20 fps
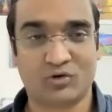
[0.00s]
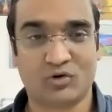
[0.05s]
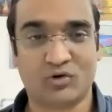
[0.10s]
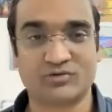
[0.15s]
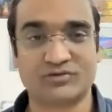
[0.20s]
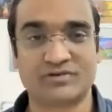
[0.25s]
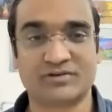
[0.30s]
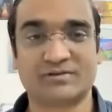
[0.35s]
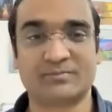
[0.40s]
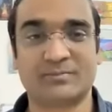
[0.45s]

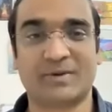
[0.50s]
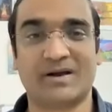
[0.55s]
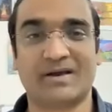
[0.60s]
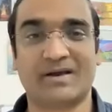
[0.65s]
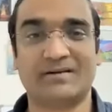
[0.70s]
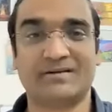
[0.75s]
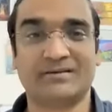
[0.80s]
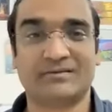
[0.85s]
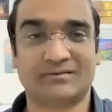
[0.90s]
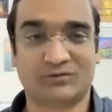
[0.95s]
conscious
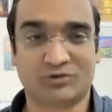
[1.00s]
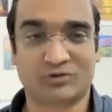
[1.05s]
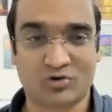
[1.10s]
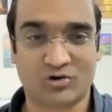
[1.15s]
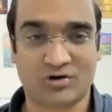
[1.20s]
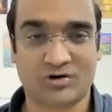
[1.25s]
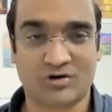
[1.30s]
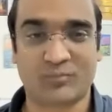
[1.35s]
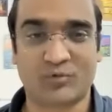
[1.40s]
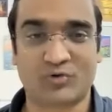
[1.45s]
mind,
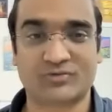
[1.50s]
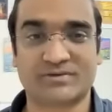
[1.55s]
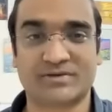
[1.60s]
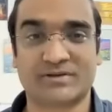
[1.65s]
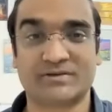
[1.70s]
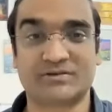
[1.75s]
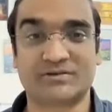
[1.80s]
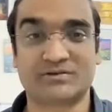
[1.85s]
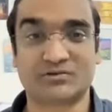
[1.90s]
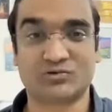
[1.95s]
thought
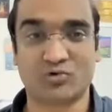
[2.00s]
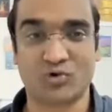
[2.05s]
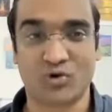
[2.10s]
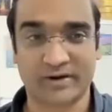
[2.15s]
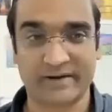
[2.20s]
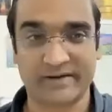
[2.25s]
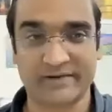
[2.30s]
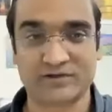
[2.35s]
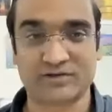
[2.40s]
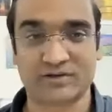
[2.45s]
process,
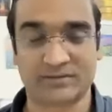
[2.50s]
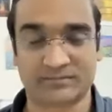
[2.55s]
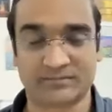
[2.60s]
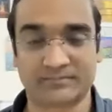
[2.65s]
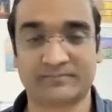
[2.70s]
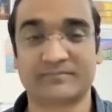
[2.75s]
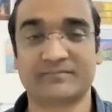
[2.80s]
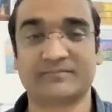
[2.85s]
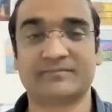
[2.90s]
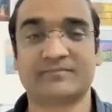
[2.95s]

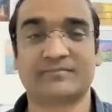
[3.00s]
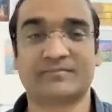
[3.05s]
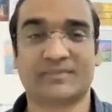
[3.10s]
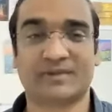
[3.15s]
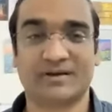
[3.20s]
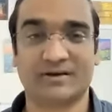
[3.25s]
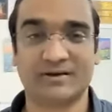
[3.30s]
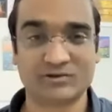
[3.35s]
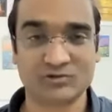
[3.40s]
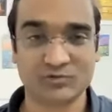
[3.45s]
cognition
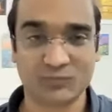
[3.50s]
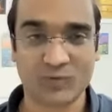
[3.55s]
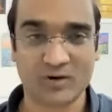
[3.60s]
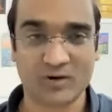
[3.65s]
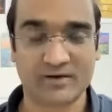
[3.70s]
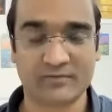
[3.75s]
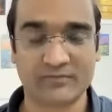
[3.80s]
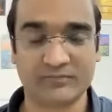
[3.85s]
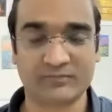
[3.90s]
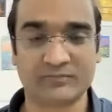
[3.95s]
is a
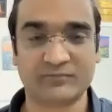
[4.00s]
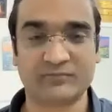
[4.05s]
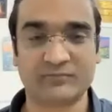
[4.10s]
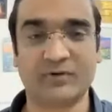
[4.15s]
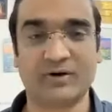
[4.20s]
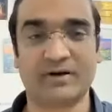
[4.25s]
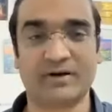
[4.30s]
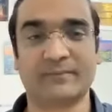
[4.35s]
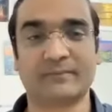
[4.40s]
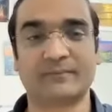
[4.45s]
word.
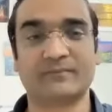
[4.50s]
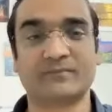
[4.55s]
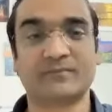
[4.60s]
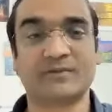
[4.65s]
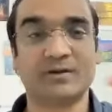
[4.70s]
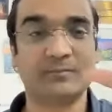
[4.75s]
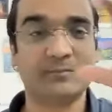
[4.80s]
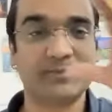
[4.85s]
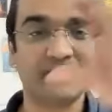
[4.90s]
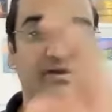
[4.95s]

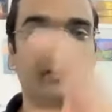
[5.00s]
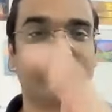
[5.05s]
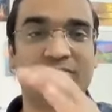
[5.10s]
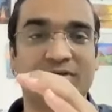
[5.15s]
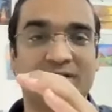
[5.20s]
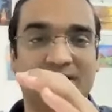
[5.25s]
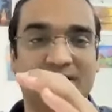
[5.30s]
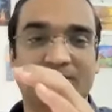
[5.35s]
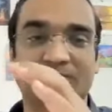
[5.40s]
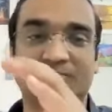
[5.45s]

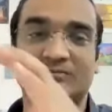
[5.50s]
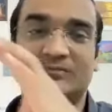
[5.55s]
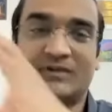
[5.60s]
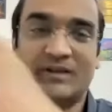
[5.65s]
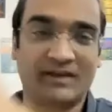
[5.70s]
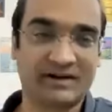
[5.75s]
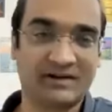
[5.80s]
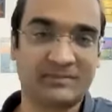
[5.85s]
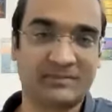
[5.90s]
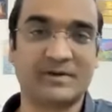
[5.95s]
Behavior
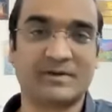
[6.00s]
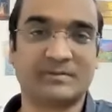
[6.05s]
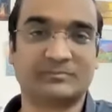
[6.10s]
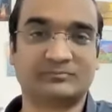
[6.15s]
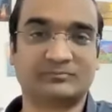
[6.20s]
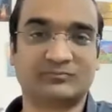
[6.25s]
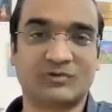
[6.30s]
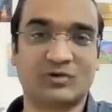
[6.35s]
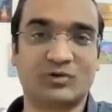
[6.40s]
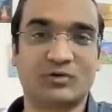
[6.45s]

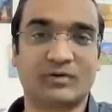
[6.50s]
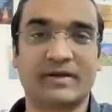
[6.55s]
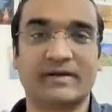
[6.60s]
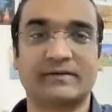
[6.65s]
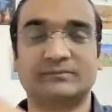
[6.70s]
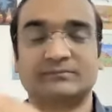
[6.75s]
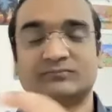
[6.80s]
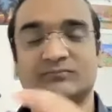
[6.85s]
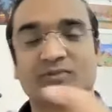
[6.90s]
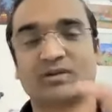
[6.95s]
therapy.
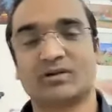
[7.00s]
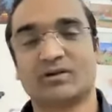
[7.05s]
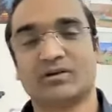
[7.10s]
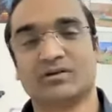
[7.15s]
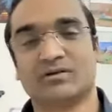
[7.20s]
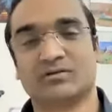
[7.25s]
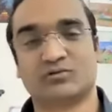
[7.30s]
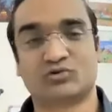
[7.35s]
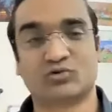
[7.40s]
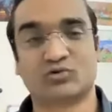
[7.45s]
Okay.
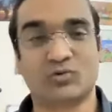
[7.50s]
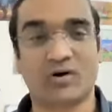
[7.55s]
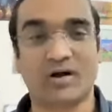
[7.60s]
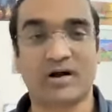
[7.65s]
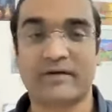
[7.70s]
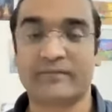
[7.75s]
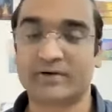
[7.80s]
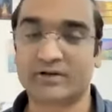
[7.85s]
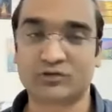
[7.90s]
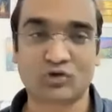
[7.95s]

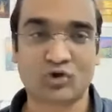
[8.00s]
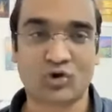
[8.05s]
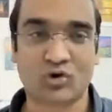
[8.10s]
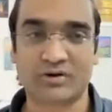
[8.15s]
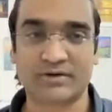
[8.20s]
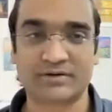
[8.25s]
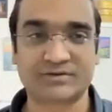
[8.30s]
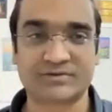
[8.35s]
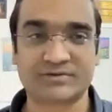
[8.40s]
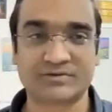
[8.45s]
So our
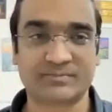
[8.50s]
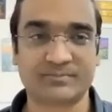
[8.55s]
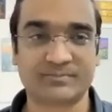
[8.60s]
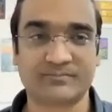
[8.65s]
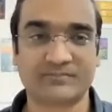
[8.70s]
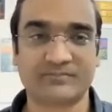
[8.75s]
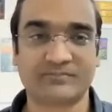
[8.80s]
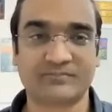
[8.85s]
thoughts,